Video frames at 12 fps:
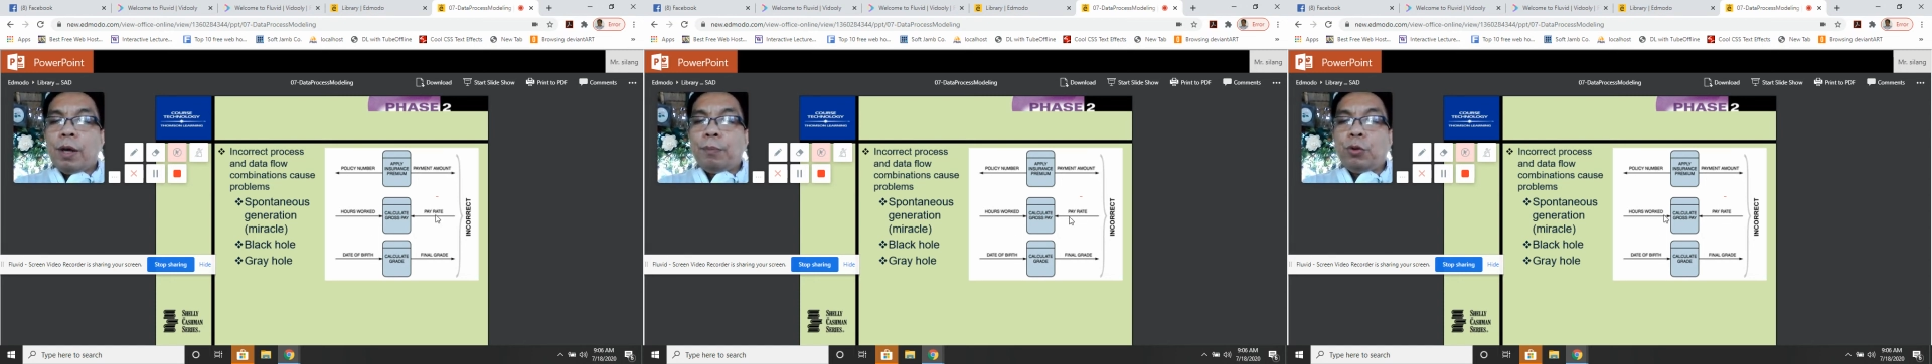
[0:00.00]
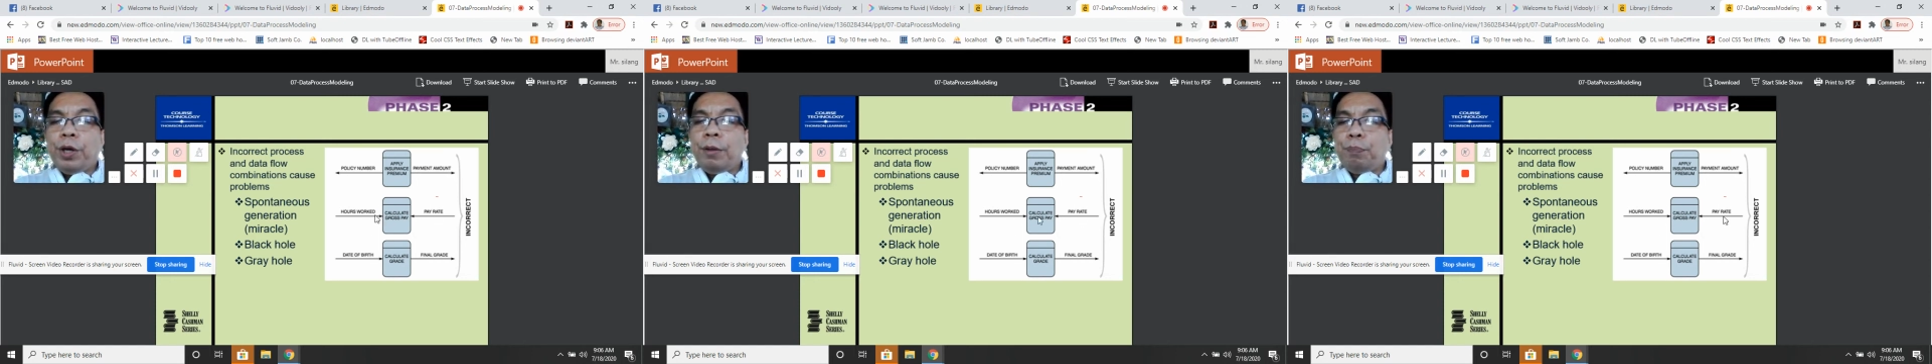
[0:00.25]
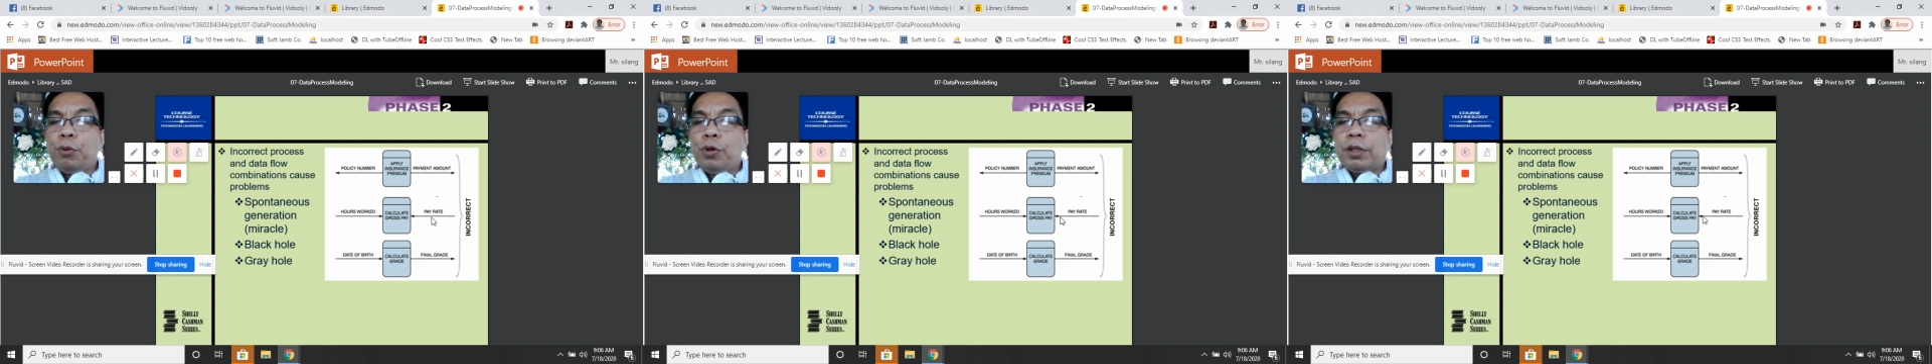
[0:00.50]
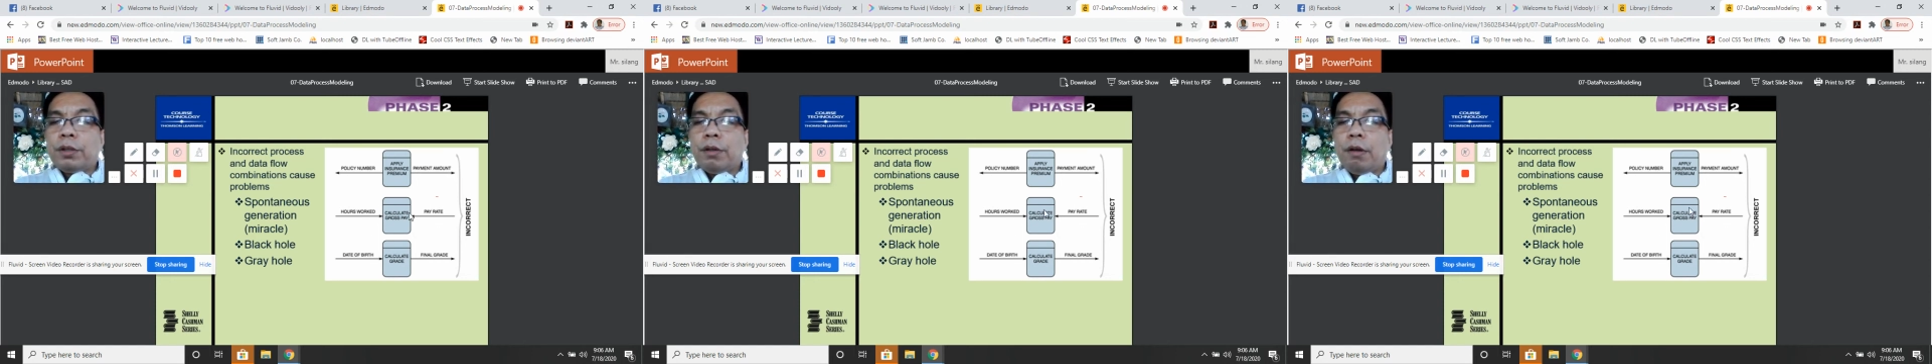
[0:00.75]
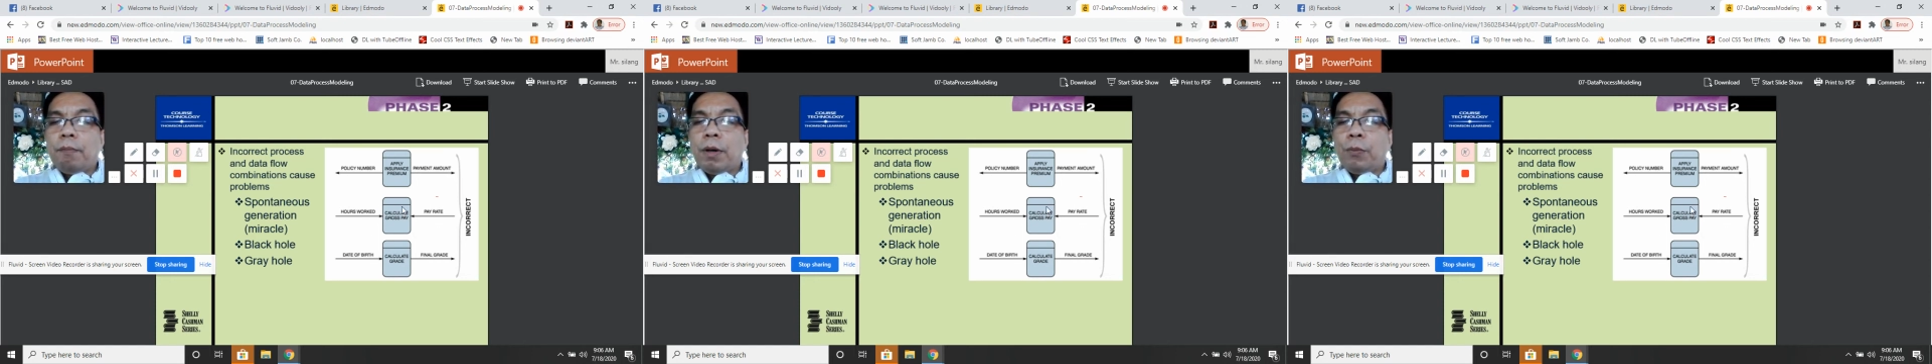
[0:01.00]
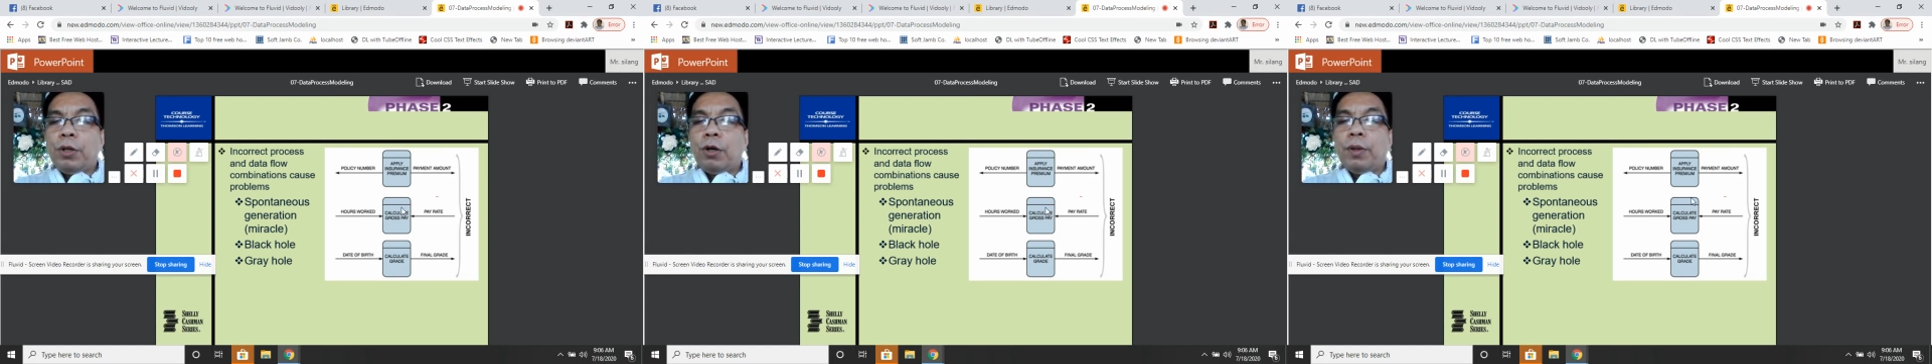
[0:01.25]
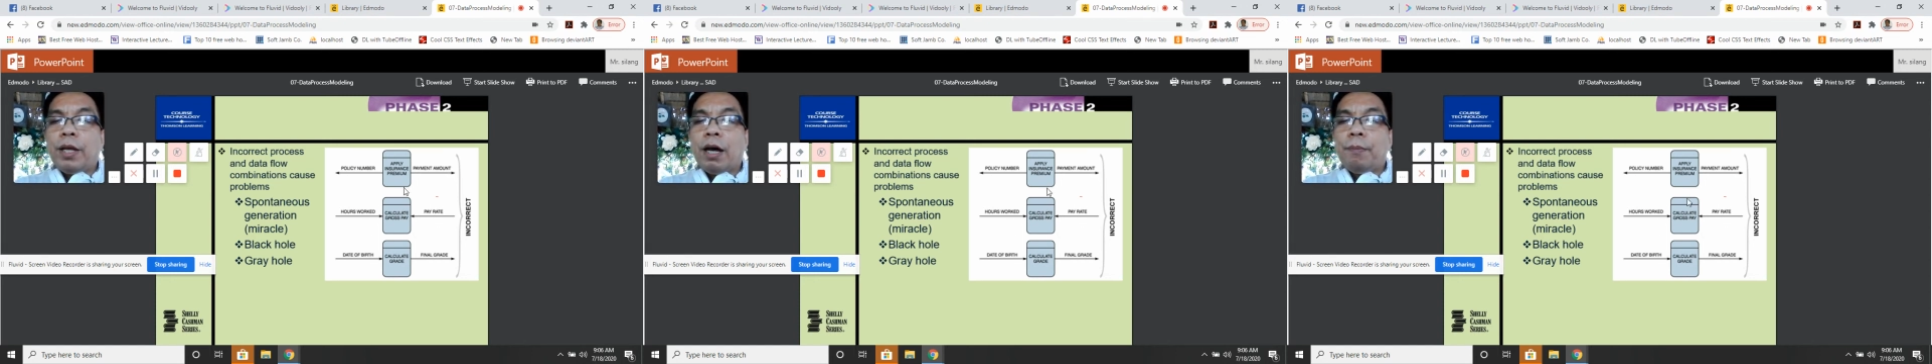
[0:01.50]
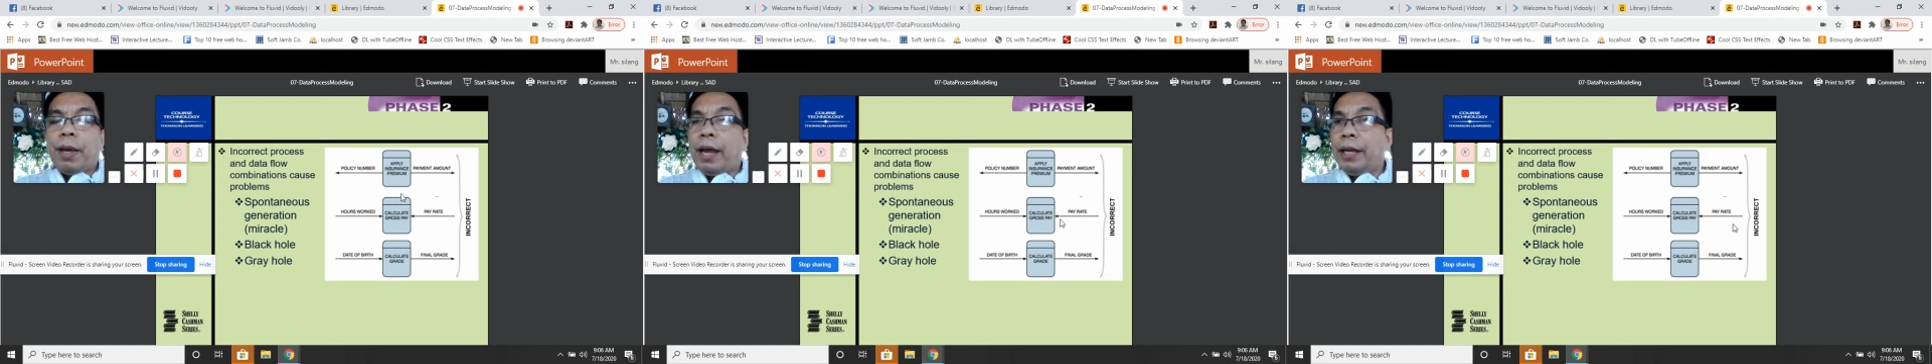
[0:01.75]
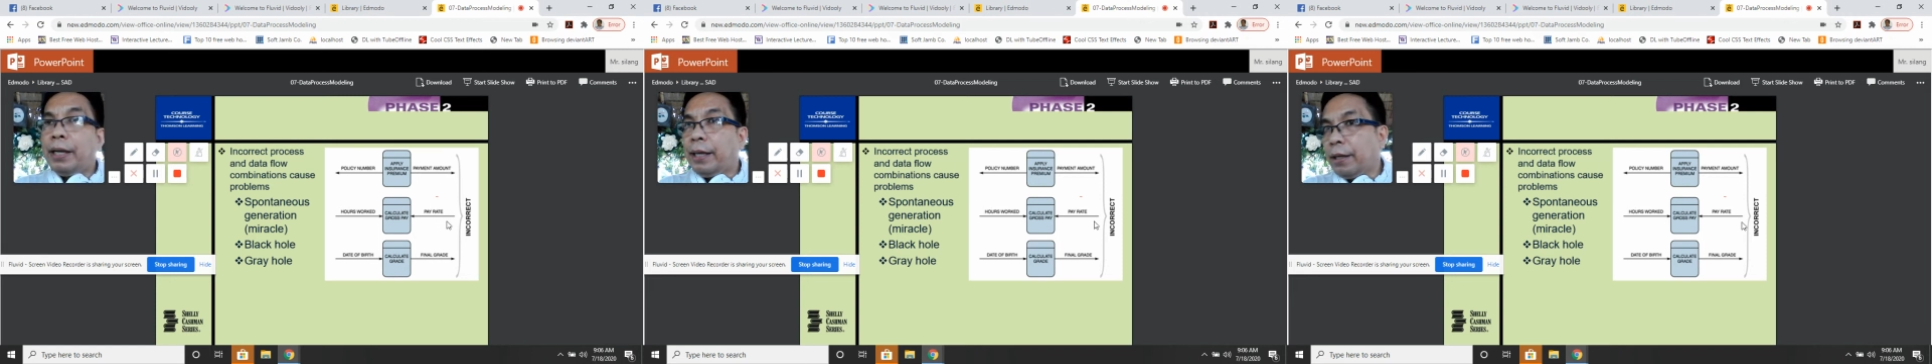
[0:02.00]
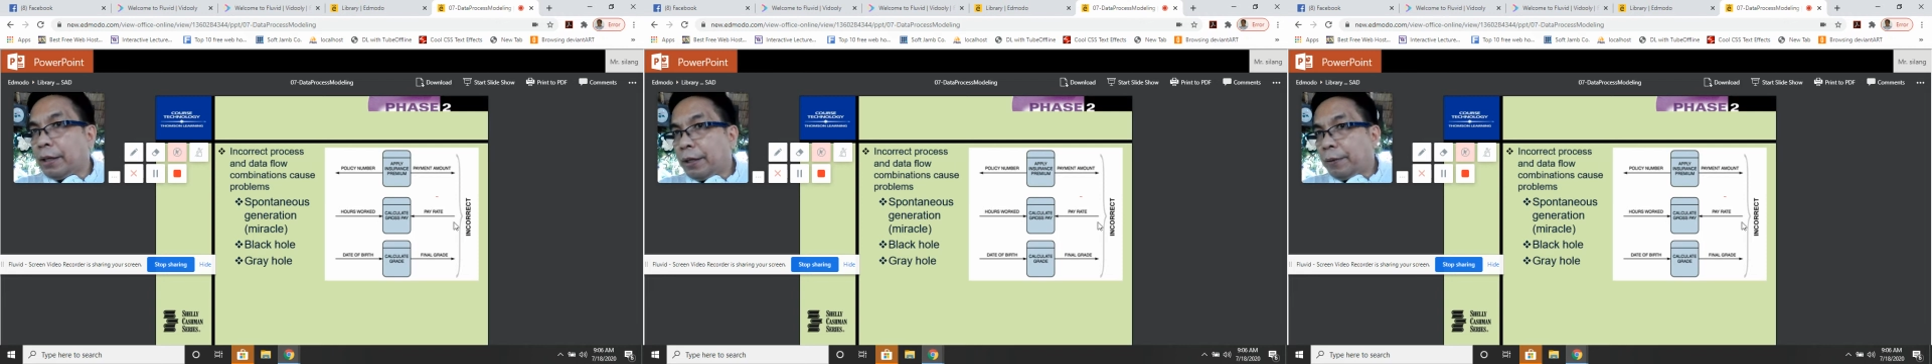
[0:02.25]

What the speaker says: have two inputs, but we don't have any